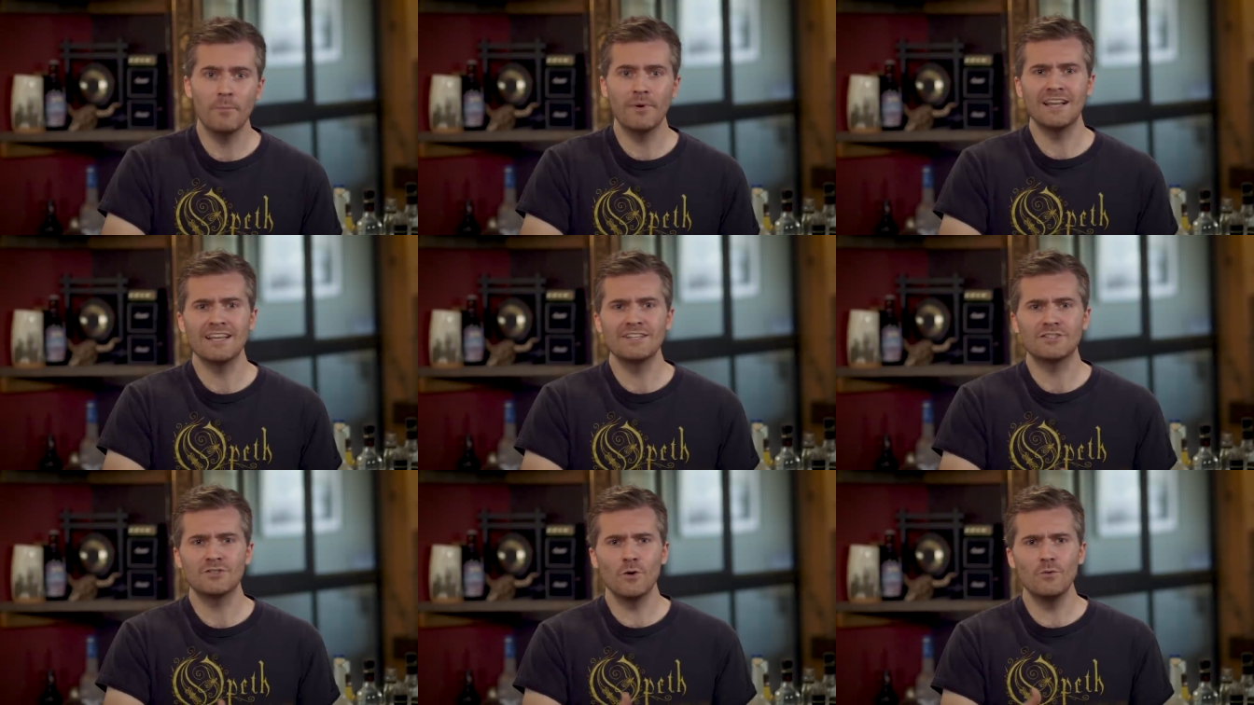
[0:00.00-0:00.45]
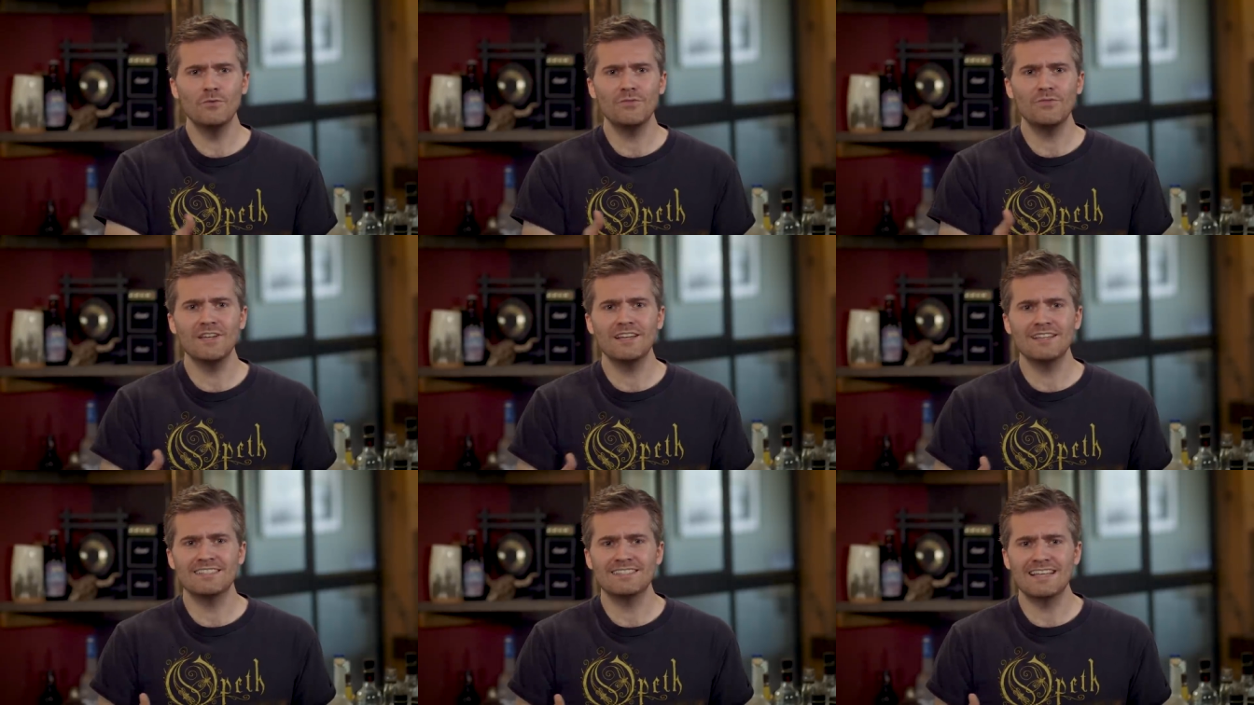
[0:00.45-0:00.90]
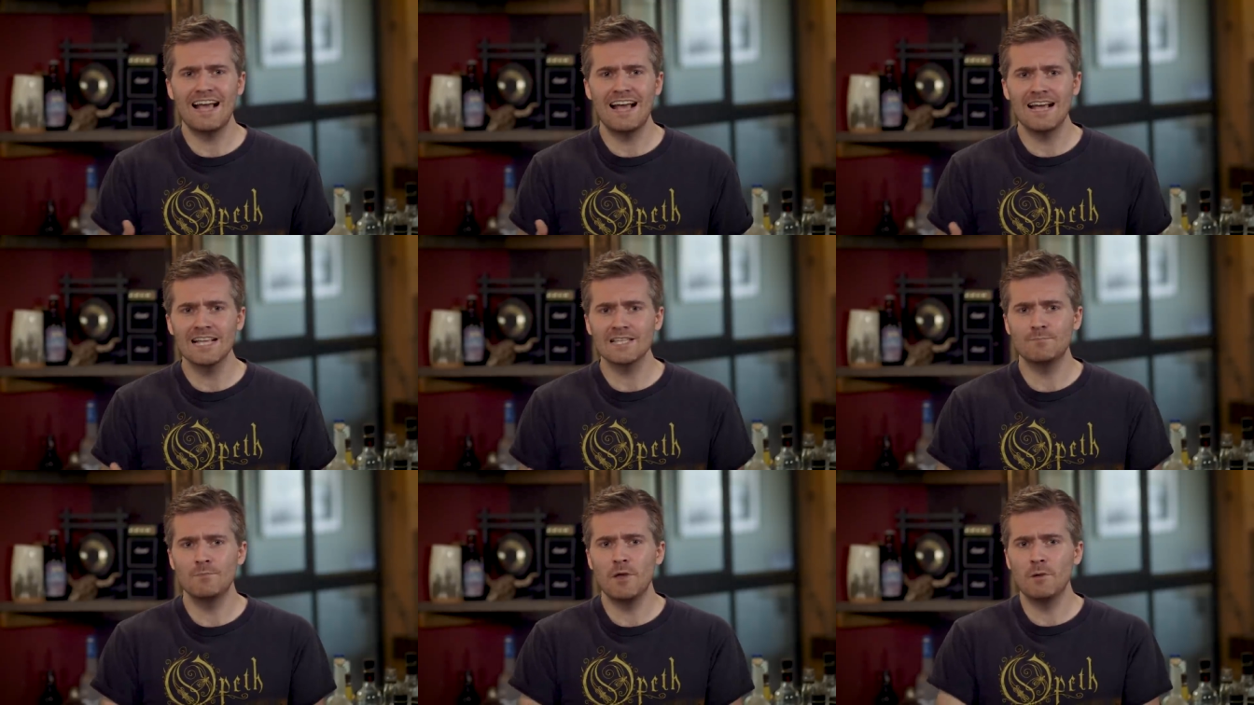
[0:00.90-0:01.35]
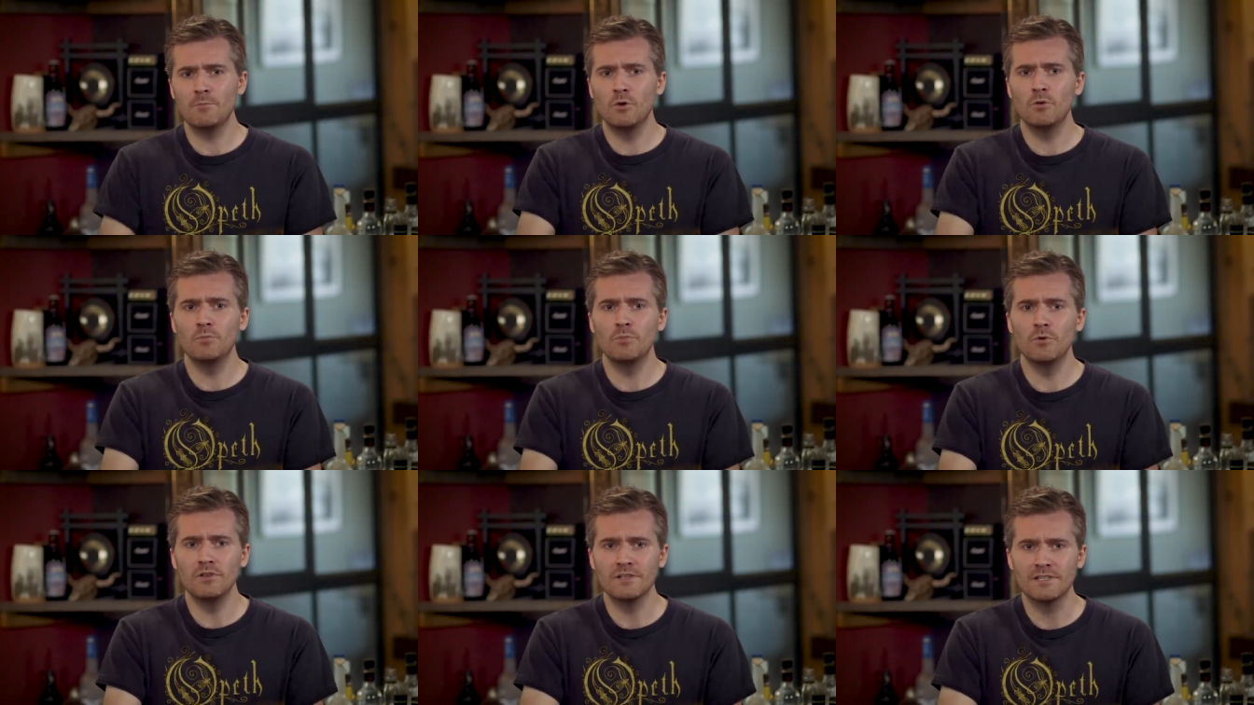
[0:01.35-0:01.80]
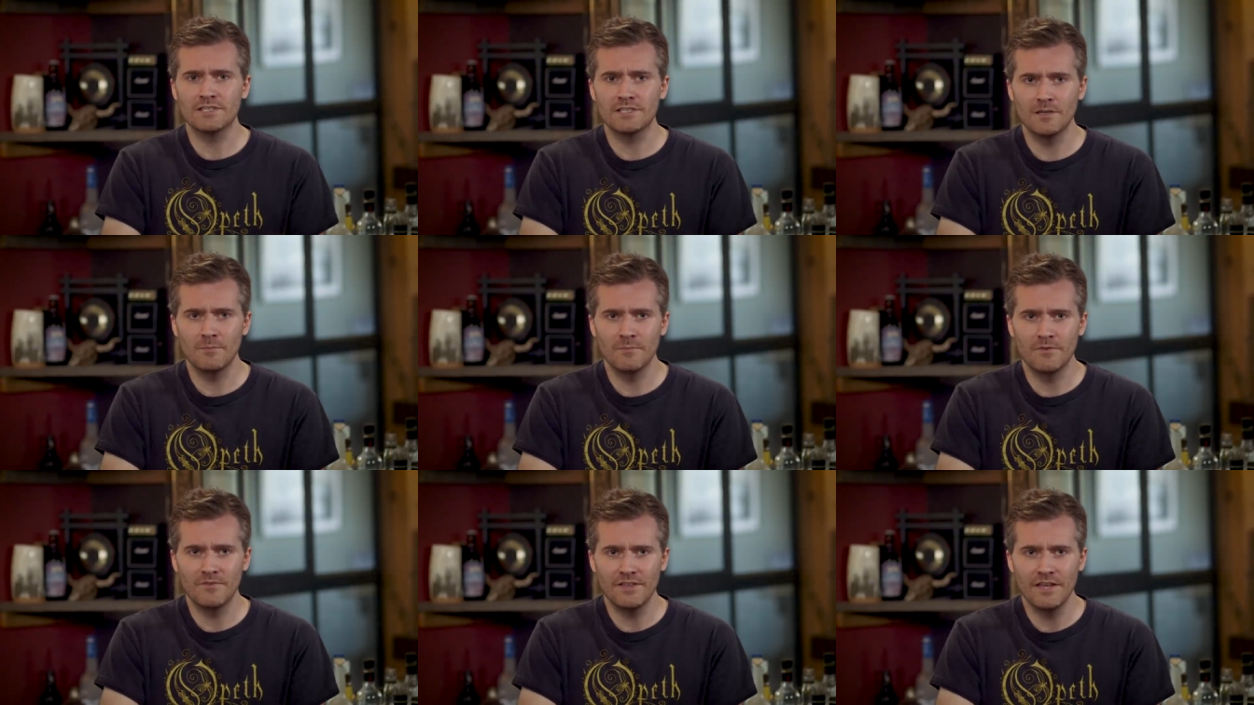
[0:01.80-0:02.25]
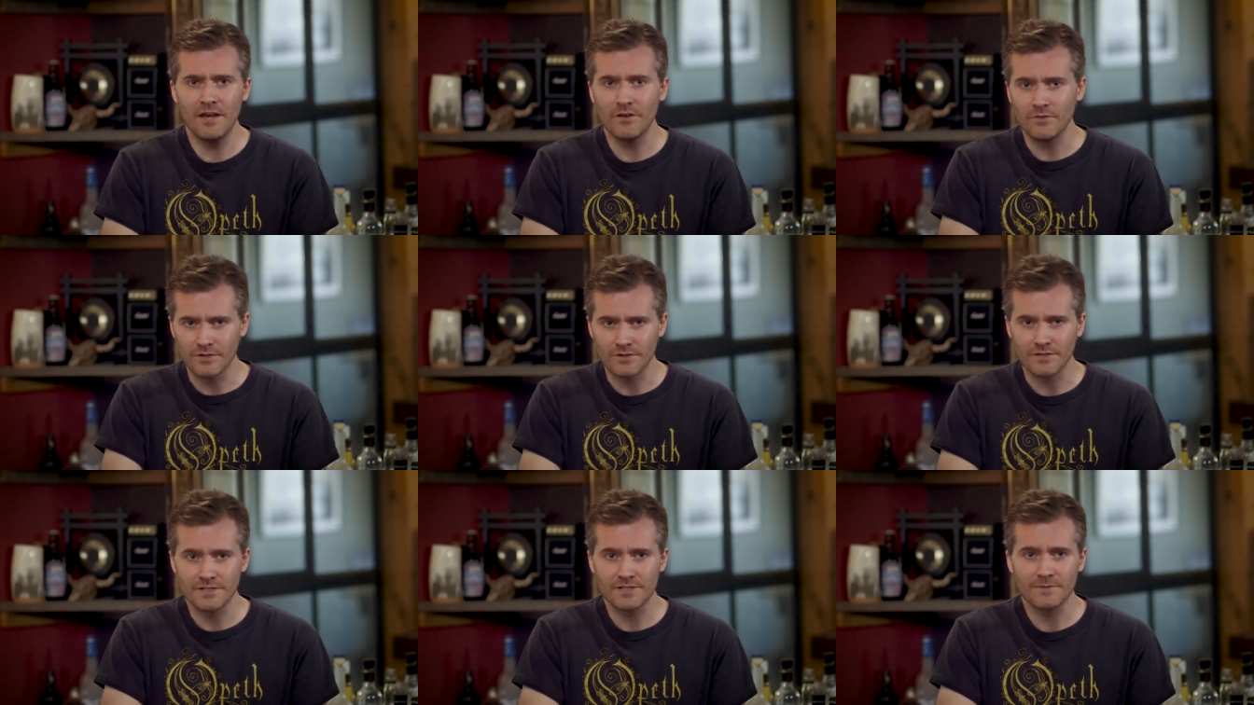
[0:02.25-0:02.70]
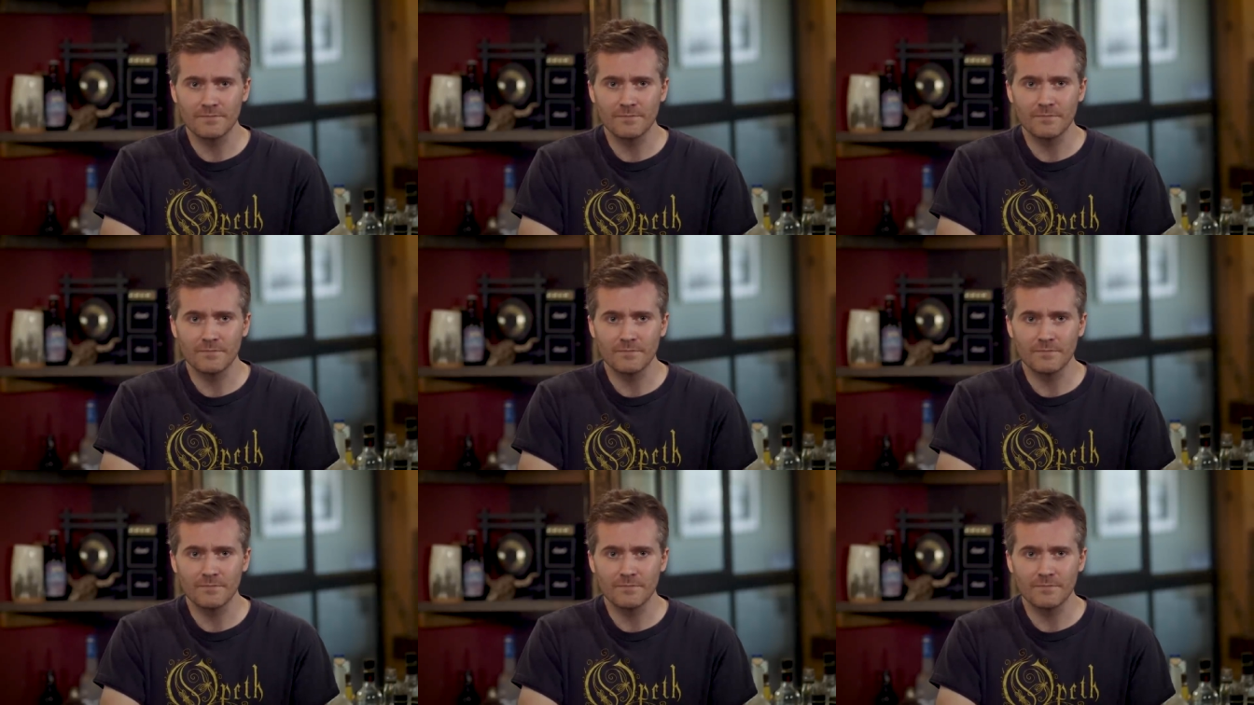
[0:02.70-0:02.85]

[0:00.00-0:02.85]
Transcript: but I don't think it's as memorable as some of the others.